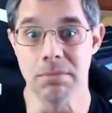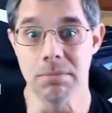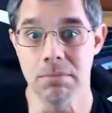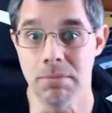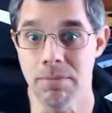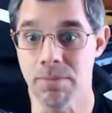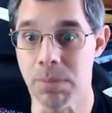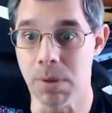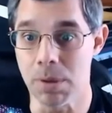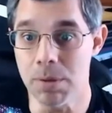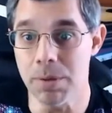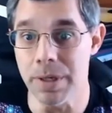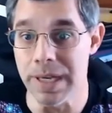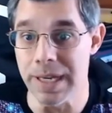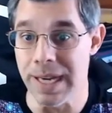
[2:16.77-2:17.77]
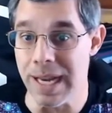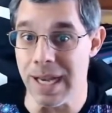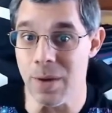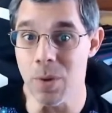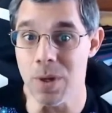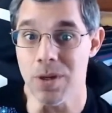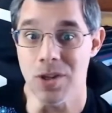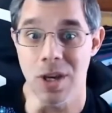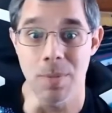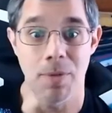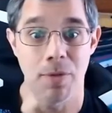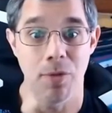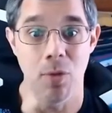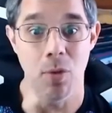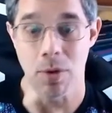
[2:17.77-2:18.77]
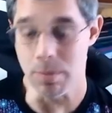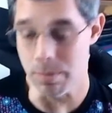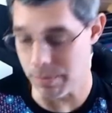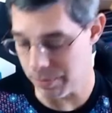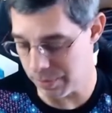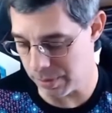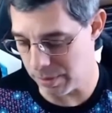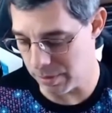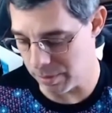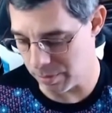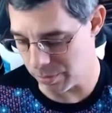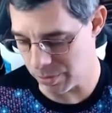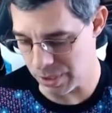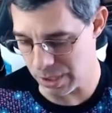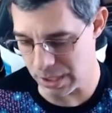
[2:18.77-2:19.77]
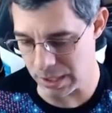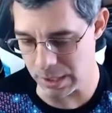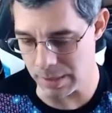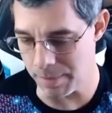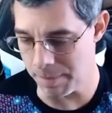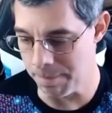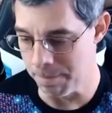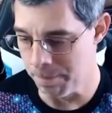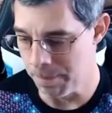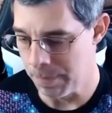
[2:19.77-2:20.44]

blurry in any way, shape, or form. So I don't understand that.